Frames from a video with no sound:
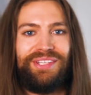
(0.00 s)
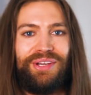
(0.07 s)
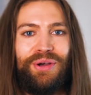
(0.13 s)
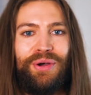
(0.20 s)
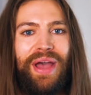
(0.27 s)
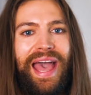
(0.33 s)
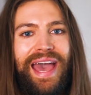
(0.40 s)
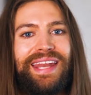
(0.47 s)

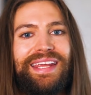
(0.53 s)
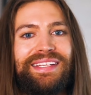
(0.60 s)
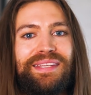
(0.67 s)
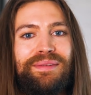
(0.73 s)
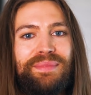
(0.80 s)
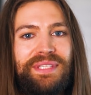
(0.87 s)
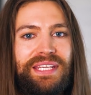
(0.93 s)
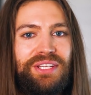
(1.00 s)
So adding
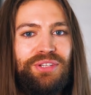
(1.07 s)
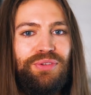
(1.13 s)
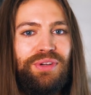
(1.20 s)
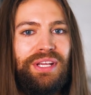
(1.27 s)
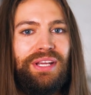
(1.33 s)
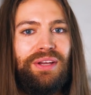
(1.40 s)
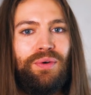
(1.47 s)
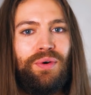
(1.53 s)
some tea
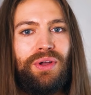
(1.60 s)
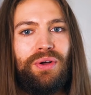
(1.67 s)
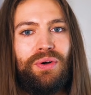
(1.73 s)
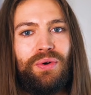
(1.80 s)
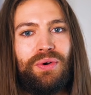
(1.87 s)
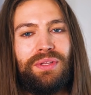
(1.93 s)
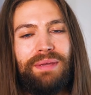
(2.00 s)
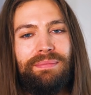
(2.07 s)
tree oil
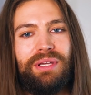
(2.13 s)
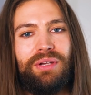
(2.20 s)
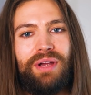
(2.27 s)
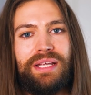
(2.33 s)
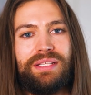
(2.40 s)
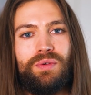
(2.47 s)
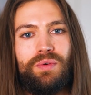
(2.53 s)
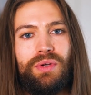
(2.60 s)
or
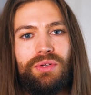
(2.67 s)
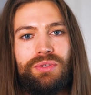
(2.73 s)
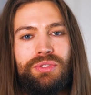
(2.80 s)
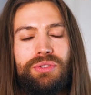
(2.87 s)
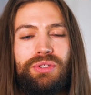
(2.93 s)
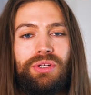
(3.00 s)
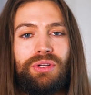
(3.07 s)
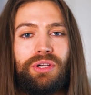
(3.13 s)
lemongrass oil
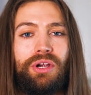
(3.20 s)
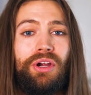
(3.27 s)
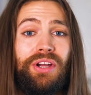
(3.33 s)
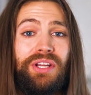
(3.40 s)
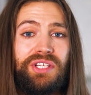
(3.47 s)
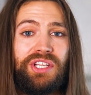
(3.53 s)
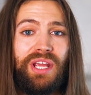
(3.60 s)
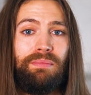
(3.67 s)
to your
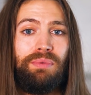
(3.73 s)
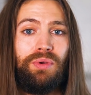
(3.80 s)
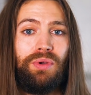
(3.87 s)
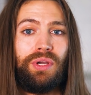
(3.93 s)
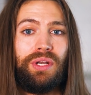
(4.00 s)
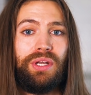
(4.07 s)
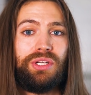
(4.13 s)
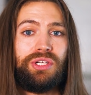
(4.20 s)
current shampoo
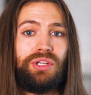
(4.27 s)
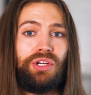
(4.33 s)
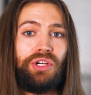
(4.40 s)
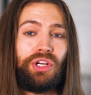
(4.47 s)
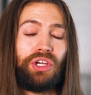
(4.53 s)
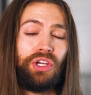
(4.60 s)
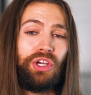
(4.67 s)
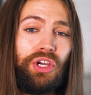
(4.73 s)
and
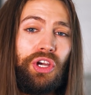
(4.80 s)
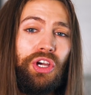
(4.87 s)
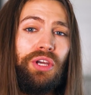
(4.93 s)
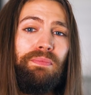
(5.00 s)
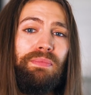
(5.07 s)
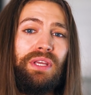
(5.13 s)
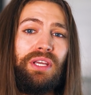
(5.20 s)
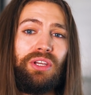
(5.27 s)
conditioner
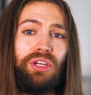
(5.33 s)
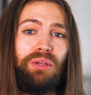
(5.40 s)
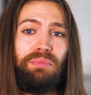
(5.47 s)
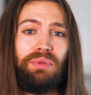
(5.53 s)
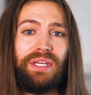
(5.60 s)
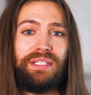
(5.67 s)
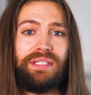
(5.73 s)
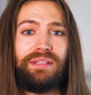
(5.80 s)
could be a good
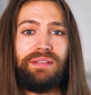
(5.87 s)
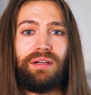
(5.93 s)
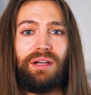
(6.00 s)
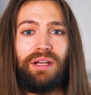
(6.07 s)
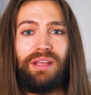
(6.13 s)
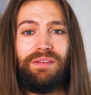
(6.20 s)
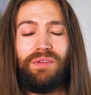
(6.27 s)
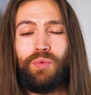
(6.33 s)
place to
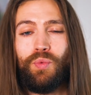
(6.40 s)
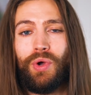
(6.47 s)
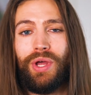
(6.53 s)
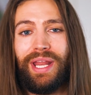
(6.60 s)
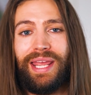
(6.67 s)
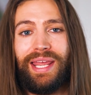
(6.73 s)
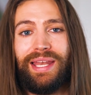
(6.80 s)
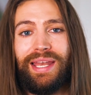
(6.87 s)
start if you
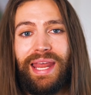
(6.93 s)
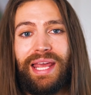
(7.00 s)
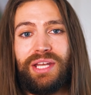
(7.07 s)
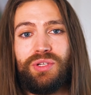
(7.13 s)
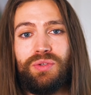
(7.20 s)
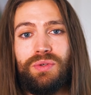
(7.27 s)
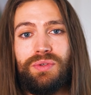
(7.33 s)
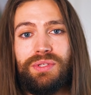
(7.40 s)
want a
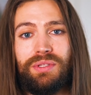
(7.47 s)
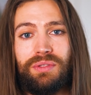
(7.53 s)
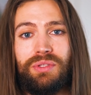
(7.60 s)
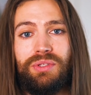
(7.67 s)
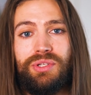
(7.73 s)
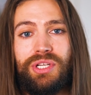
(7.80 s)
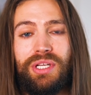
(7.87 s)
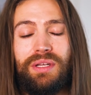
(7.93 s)
natural
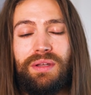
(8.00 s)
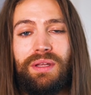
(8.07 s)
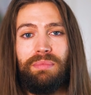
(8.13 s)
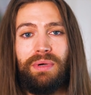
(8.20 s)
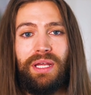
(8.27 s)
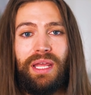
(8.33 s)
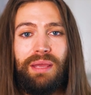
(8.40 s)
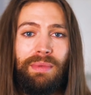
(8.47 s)
solution.
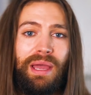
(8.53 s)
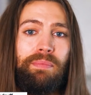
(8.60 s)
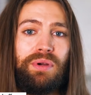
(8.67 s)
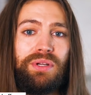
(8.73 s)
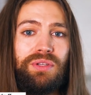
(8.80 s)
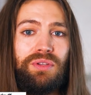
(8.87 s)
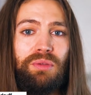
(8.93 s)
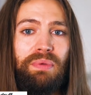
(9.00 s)
But in my
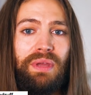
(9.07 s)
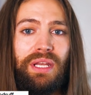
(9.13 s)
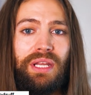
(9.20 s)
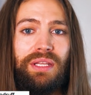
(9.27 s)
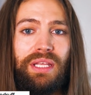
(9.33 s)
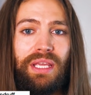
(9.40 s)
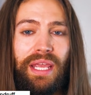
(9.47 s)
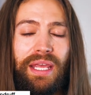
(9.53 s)
personal
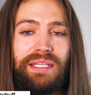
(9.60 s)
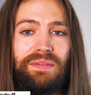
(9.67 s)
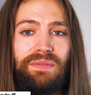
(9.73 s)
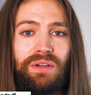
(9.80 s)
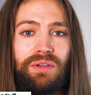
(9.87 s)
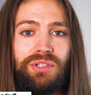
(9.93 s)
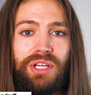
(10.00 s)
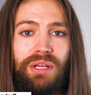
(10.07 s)
opinion, the
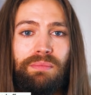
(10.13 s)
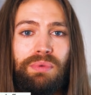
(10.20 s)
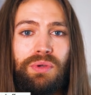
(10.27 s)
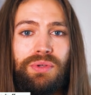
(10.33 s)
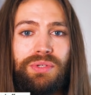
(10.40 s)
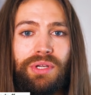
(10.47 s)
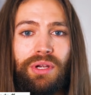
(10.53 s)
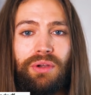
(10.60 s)
antifungal
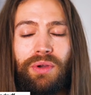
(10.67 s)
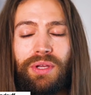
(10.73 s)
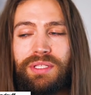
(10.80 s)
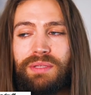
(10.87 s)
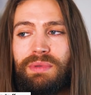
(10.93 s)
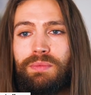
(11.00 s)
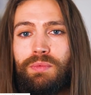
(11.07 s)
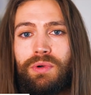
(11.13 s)
shampoos are going
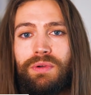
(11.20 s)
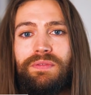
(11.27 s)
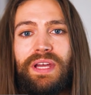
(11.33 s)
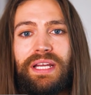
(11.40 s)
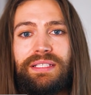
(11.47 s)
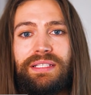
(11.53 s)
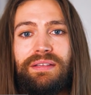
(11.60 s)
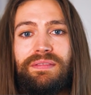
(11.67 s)
to be more
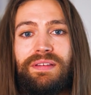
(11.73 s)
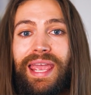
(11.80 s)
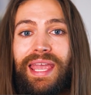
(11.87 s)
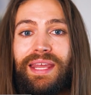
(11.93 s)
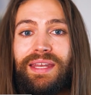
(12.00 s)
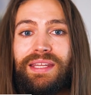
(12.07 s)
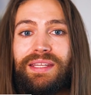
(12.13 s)
effective, and